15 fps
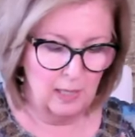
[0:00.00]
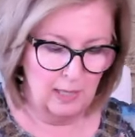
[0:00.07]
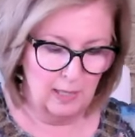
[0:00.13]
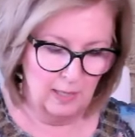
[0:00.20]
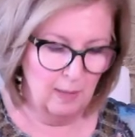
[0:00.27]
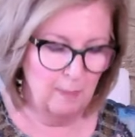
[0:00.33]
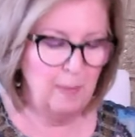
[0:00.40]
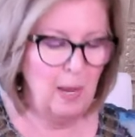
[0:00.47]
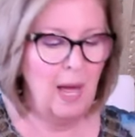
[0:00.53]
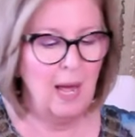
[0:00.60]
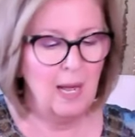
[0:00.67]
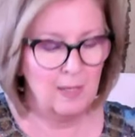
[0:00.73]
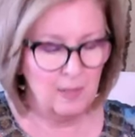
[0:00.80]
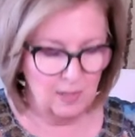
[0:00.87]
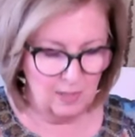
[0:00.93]
In the
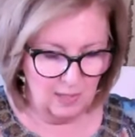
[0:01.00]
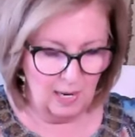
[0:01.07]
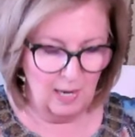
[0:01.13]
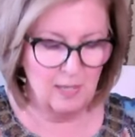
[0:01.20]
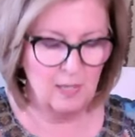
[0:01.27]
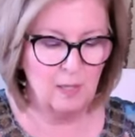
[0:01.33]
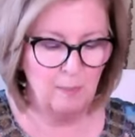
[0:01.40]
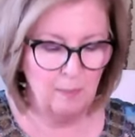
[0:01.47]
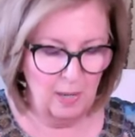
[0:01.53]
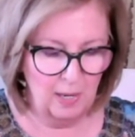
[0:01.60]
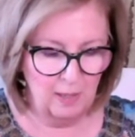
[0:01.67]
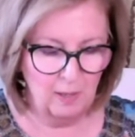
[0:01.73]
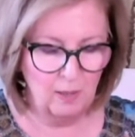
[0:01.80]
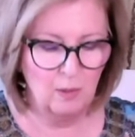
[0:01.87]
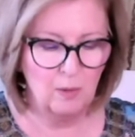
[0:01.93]
past, Ace of
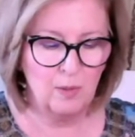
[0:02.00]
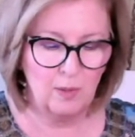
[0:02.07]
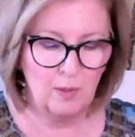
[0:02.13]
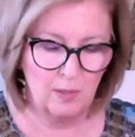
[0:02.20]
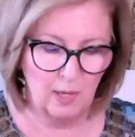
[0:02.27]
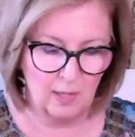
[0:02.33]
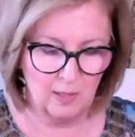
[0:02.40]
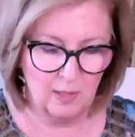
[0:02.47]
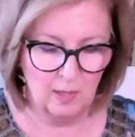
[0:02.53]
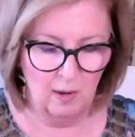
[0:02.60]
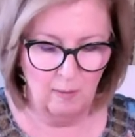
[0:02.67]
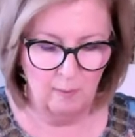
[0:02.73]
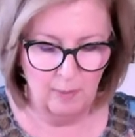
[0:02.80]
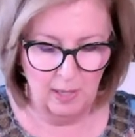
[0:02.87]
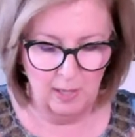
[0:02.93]
Pentacles, Six
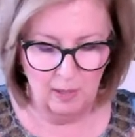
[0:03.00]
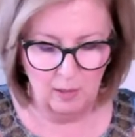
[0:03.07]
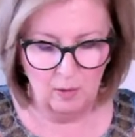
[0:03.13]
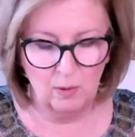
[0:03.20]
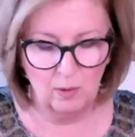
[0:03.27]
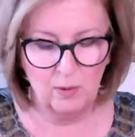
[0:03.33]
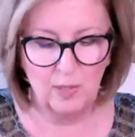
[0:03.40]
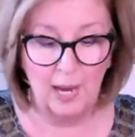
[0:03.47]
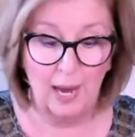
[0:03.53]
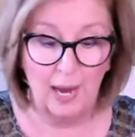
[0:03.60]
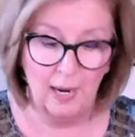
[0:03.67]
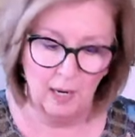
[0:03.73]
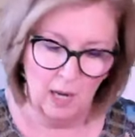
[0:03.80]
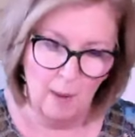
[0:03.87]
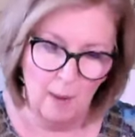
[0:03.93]
of Pentacles,
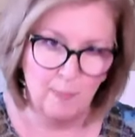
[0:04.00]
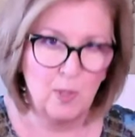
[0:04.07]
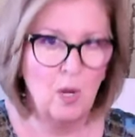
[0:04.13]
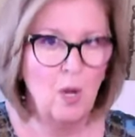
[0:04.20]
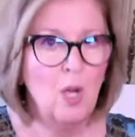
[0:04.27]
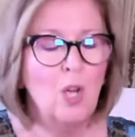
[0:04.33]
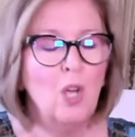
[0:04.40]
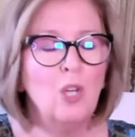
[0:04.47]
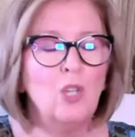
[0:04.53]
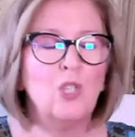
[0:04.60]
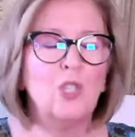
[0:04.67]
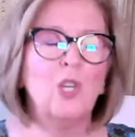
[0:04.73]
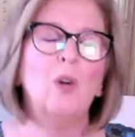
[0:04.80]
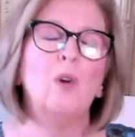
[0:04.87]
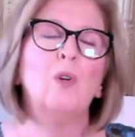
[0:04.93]
Eight of Cups.
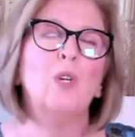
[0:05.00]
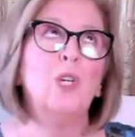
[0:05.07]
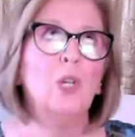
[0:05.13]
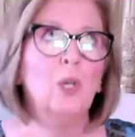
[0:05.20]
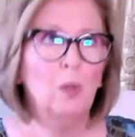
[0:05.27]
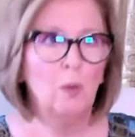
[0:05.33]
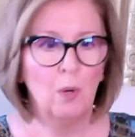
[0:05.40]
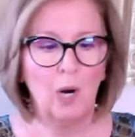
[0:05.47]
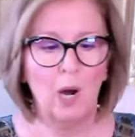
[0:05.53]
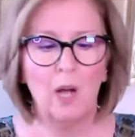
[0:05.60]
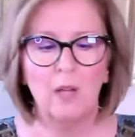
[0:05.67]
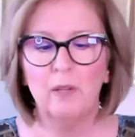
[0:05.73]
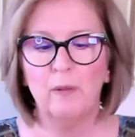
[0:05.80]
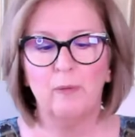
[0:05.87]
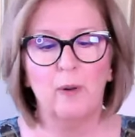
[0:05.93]
So you were
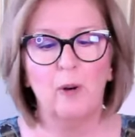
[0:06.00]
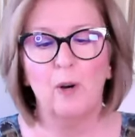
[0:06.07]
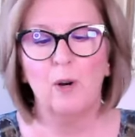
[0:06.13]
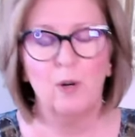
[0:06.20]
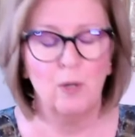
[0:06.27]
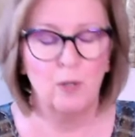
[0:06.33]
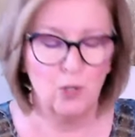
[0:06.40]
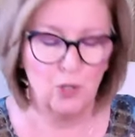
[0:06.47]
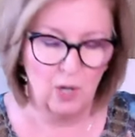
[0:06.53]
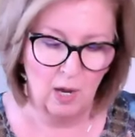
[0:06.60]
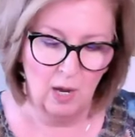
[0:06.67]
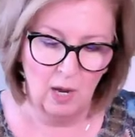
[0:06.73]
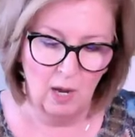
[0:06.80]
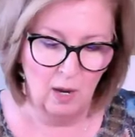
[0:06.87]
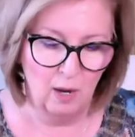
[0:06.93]
on the verge
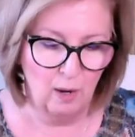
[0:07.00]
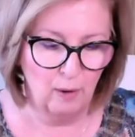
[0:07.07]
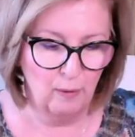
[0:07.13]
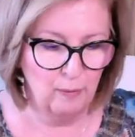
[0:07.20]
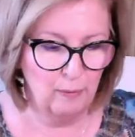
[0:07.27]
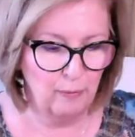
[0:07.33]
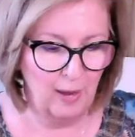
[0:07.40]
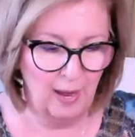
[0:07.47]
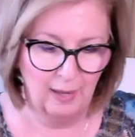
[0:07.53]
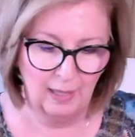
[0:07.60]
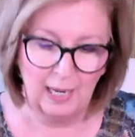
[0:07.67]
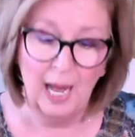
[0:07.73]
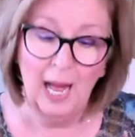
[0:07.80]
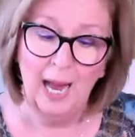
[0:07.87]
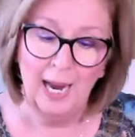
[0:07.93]
of
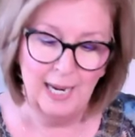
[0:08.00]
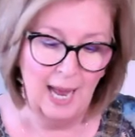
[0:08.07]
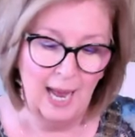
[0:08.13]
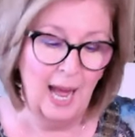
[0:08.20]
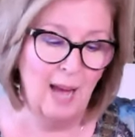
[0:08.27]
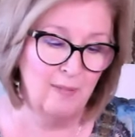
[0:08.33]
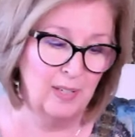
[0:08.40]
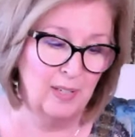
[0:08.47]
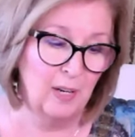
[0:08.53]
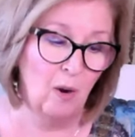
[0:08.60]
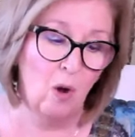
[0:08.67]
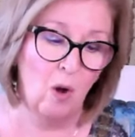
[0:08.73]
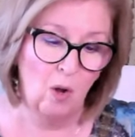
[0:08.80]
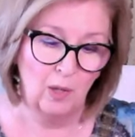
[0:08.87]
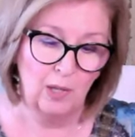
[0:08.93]
kind of having it
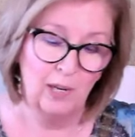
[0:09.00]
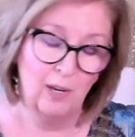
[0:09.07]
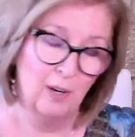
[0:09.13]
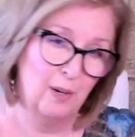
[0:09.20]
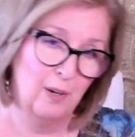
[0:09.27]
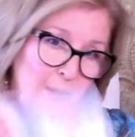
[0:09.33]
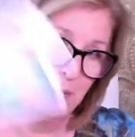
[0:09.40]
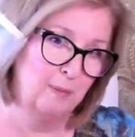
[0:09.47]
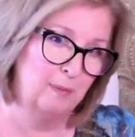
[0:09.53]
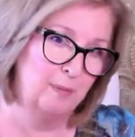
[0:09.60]
all here,